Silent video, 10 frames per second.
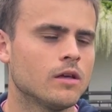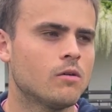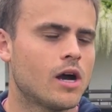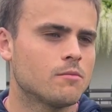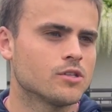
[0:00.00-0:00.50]
Yeah,
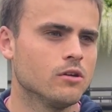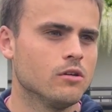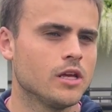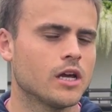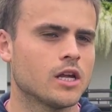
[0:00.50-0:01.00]
well,
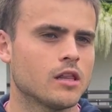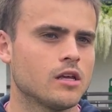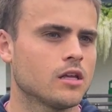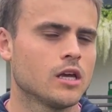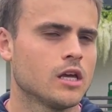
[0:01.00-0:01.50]
absolutely. And I
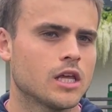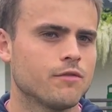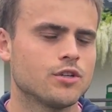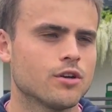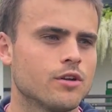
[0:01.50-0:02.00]
think they
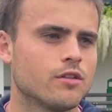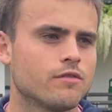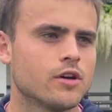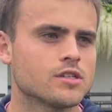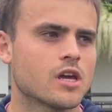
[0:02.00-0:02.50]
even showed in the
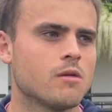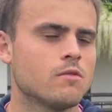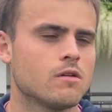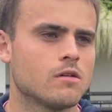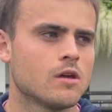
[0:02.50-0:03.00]
first game
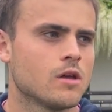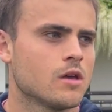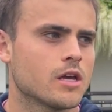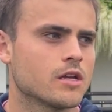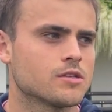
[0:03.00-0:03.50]
that
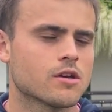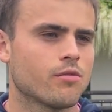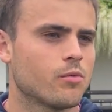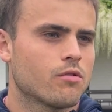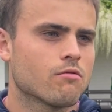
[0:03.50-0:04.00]
against
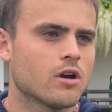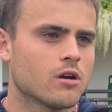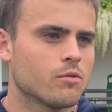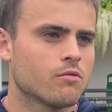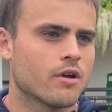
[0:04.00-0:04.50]
Surrey we're right
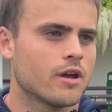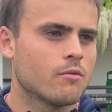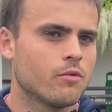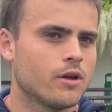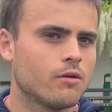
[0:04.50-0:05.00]
up the rate
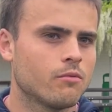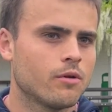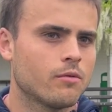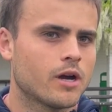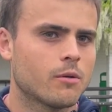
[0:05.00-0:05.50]
and we're,
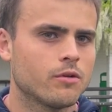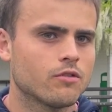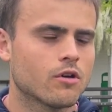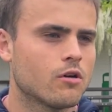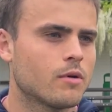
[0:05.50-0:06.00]
we're happy
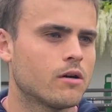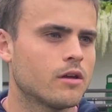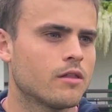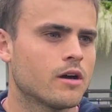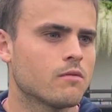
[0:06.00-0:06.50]
to go about
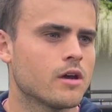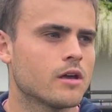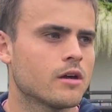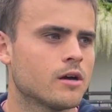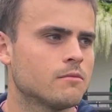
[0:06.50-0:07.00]
it that
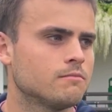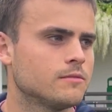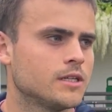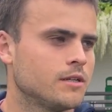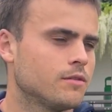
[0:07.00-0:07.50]
way.
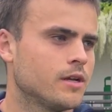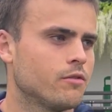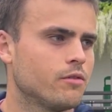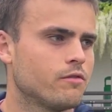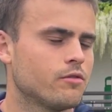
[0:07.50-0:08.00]
Um, and, if, and
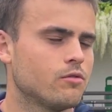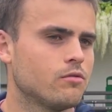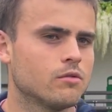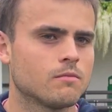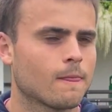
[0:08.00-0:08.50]
if we fall